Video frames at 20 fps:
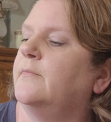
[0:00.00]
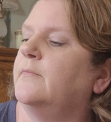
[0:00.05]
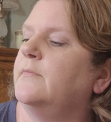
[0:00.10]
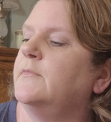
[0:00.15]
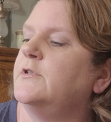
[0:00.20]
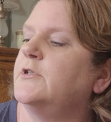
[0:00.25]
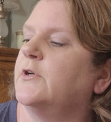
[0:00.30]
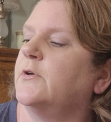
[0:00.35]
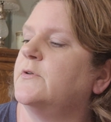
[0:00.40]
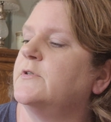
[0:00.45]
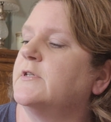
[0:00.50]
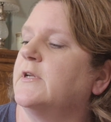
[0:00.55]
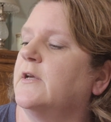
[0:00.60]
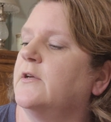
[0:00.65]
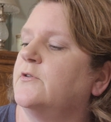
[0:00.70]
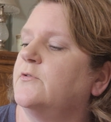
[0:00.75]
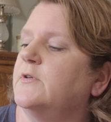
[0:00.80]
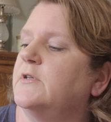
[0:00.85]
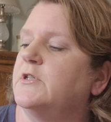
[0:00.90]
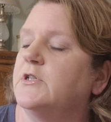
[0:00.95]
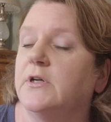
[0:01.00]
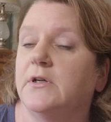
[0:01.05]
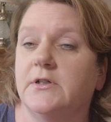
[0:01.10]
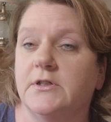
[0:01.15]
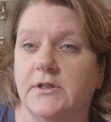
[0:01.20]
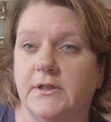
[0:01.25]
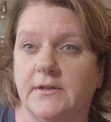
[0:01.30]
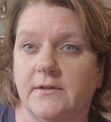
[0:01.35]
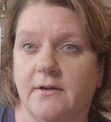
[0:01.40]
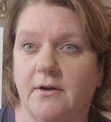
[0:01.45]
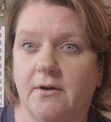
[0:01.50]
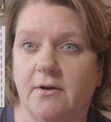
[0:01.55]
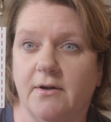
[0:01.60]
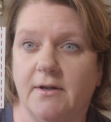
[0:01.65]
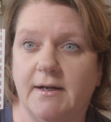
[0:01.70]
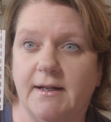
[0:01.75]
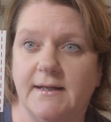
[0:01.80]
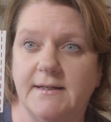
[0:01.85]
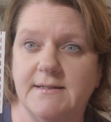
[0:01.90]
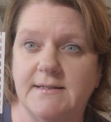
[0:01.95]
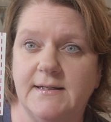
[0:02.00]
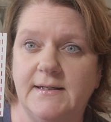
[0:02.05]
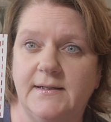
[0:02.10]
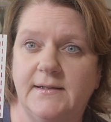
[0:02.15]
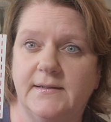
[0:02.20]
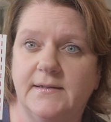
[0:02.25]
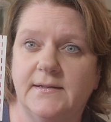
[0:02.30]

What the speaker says: Joe's Country Junction on Etsy.